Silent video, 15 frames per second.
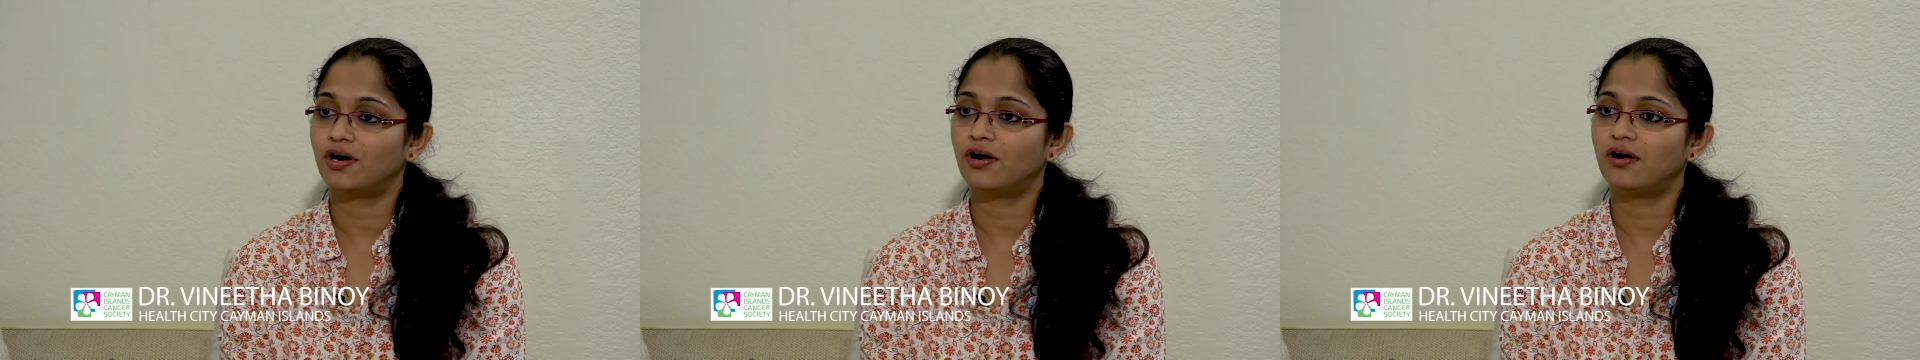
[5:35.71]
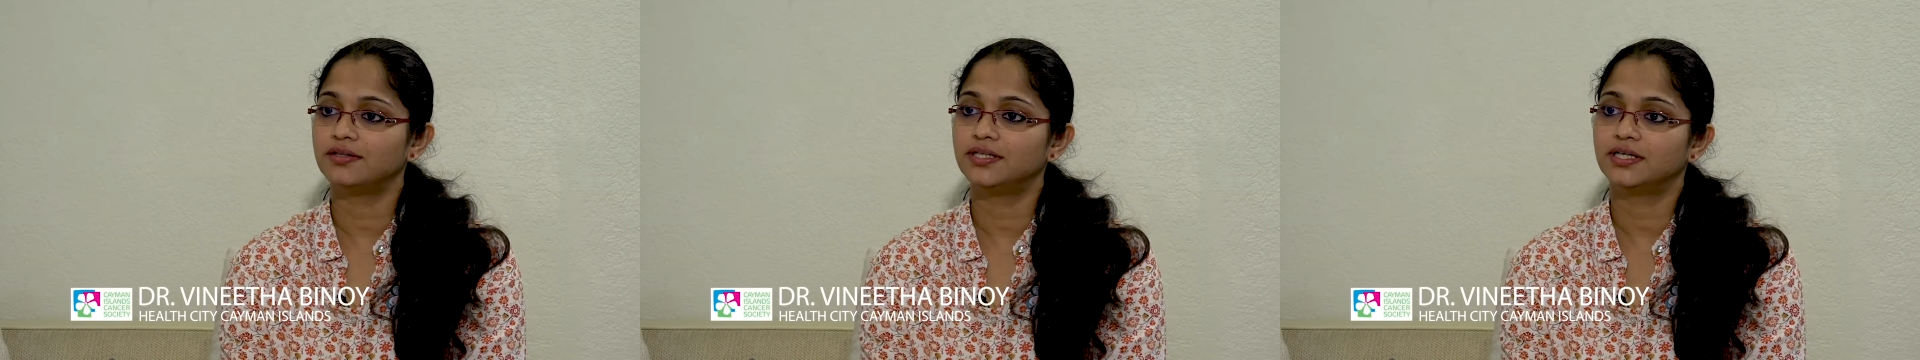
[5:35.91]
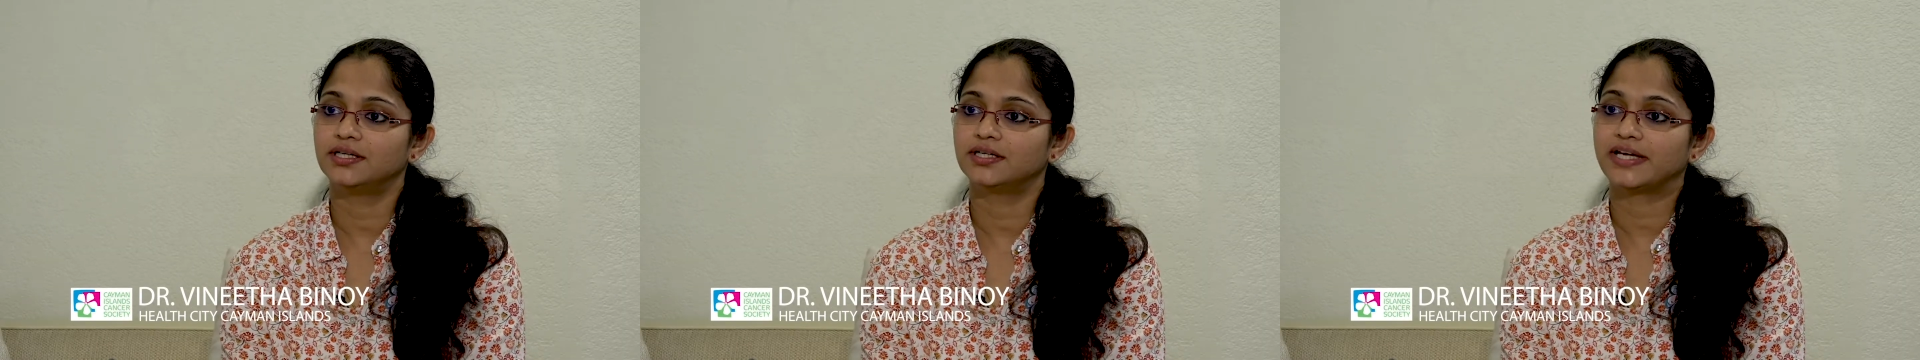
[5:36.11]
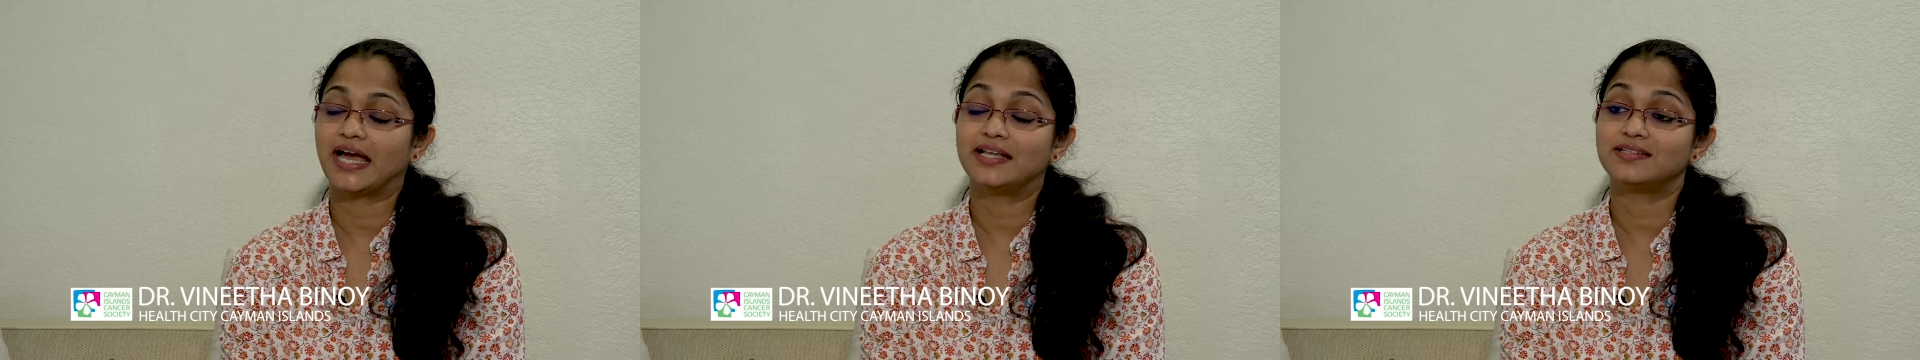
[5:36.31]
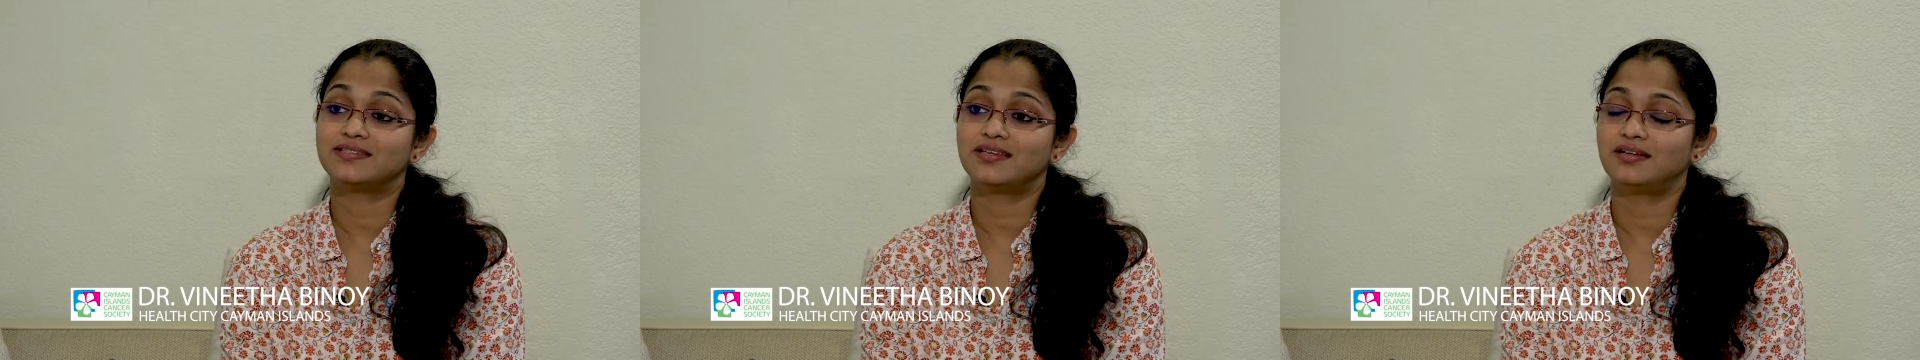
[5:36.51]
or the
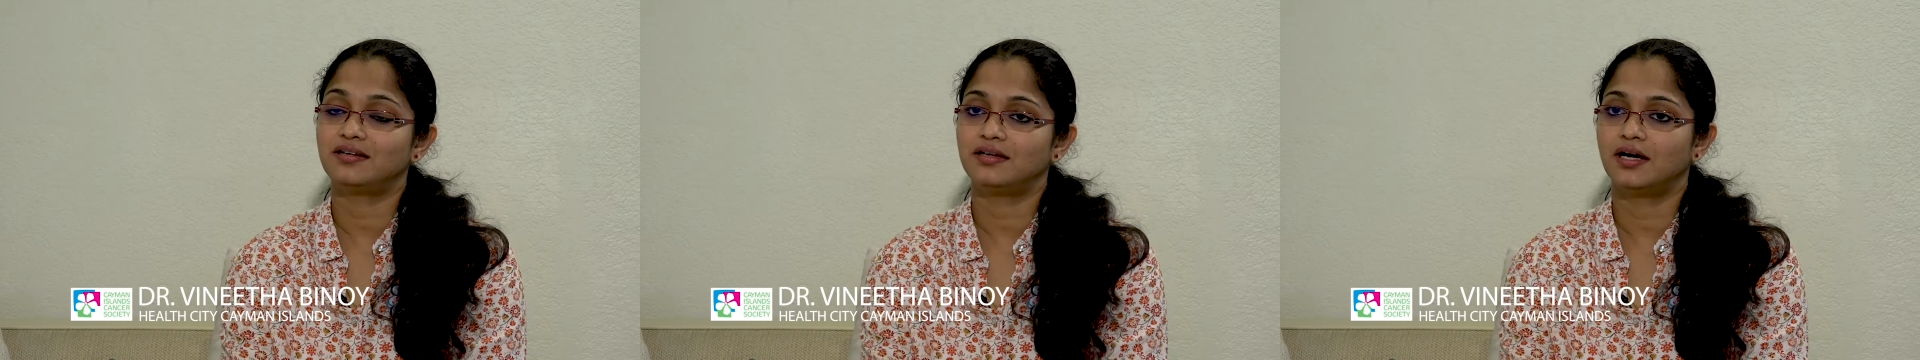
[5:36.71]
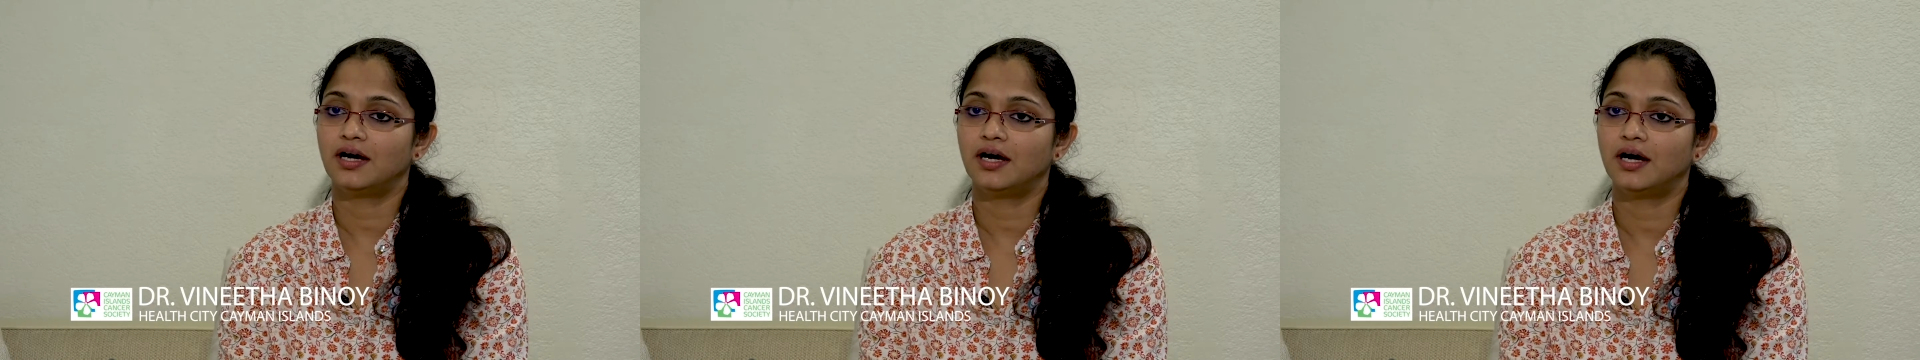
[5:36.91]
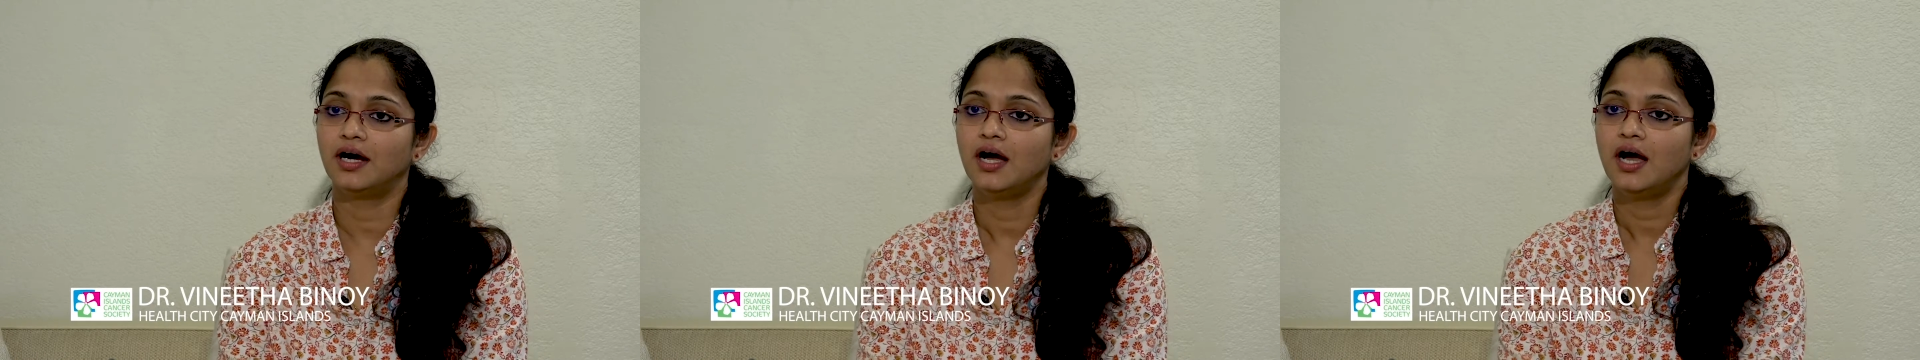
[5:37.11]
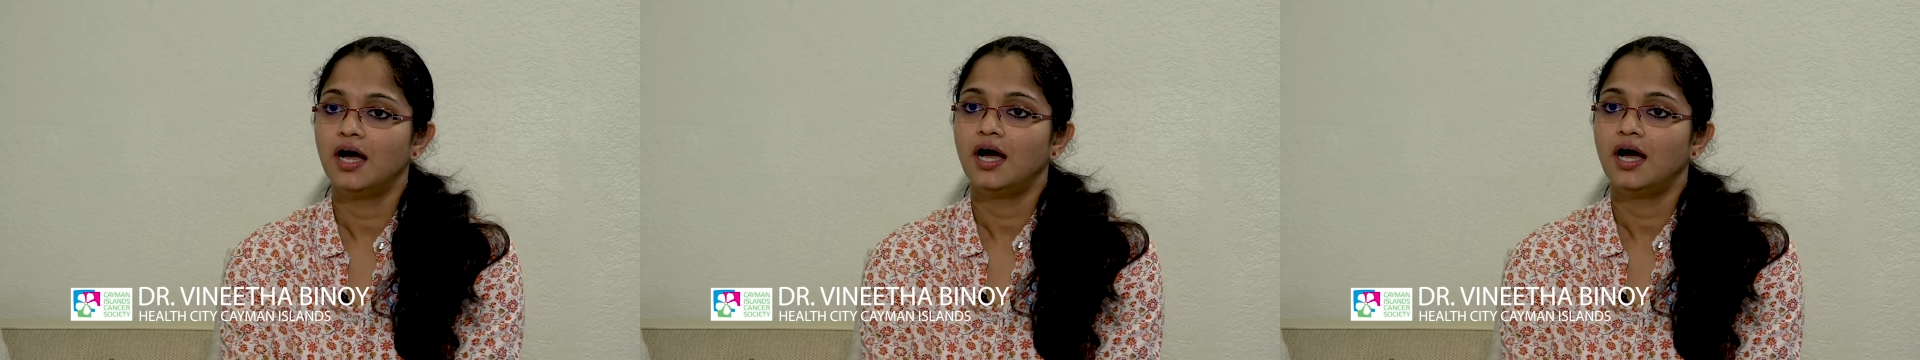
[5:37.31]
cancer uh,